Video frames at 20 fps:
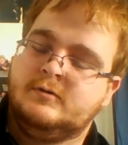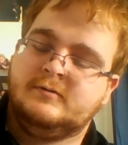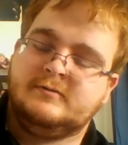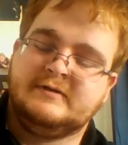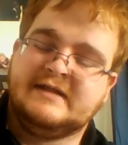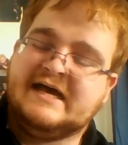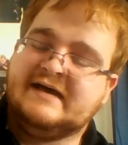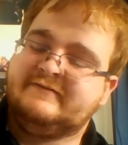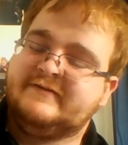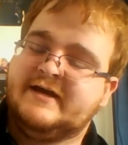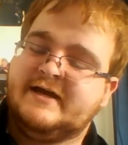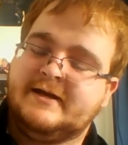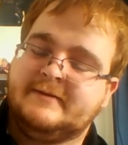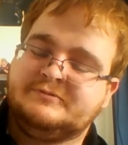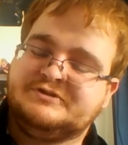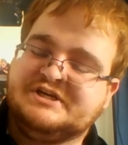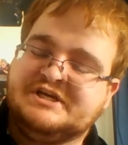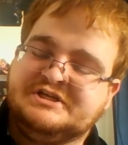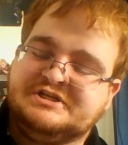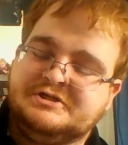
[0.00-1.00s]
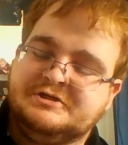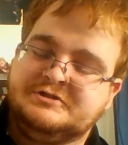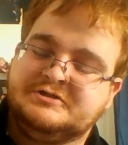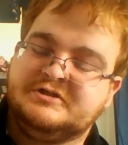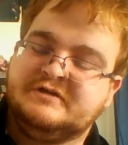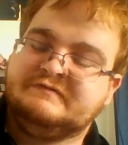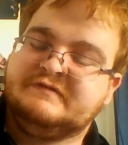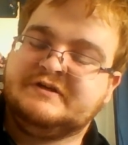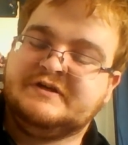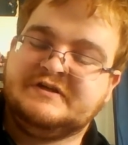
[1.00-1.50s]
live
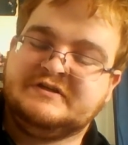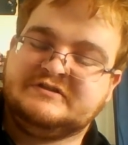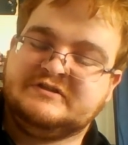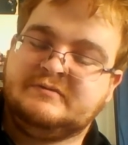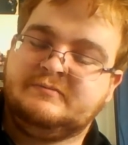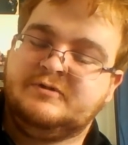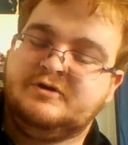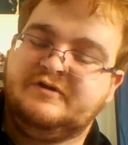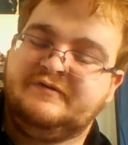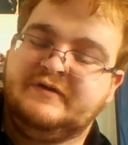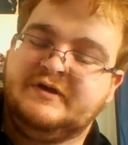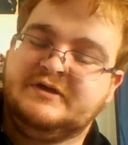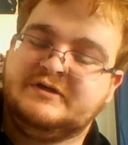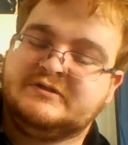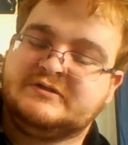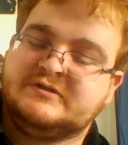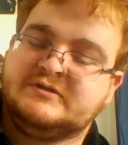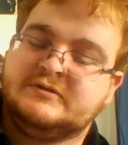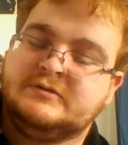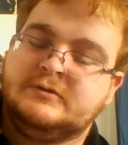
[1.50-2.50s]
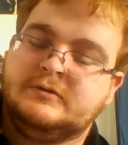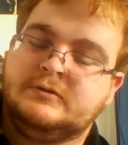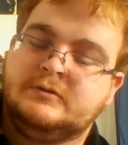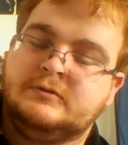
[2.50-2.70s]
adaptations of the Disney movies.